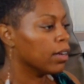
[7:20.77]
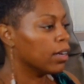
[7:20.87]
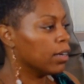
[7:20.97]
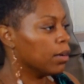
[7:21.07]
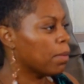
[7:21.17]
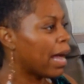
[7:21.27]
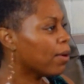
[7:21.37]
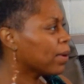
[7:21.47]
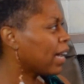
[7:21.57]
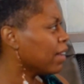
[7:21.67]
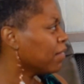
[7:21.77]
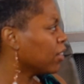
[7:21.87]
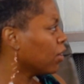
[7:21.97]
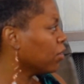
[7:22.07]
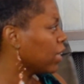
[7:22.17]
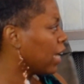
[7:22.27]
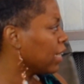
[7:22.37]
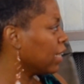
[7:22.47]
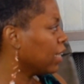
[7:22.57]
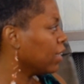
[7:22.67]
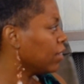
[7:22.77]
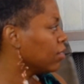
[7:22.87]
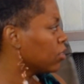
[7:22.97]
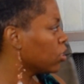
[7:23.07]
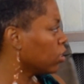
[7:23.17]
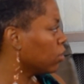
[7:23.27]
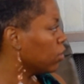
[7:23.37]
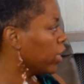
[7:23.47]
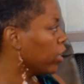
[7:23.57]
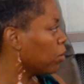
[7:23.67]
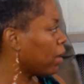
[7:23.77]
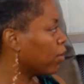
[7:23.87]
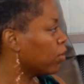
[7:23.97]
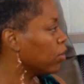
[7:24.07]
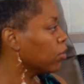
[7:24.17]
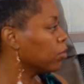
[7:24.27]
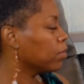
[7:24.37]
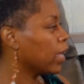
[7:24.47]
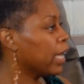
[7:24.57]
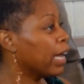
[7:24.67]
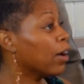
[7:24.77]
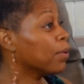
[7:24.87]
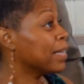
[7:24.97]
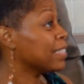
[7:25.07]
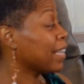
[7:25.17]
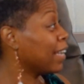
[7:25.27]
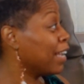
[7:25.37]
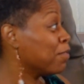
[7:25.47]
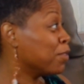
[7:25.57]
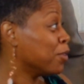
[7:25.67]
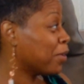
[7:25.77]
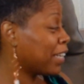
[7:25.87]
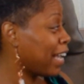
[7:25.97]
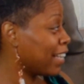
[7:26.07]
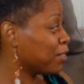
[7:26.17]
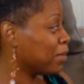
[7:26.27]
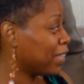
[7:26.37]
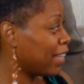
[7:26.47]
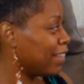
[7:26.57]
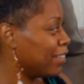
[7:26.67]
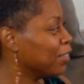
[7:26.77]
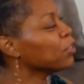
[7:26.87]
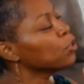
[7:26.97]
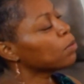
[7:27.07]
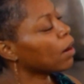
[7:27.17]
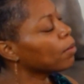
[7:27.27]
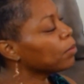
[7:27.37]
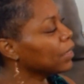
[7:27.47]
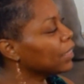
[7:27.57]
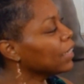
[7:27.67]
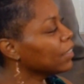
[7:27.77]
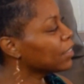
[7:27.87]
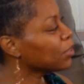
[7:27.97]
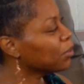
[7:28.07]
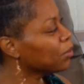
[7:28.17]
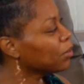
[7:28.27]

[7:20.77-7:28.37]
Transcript: how would I even know that I need to heal my womb? And I always say, if you can ask me that, you probably need to.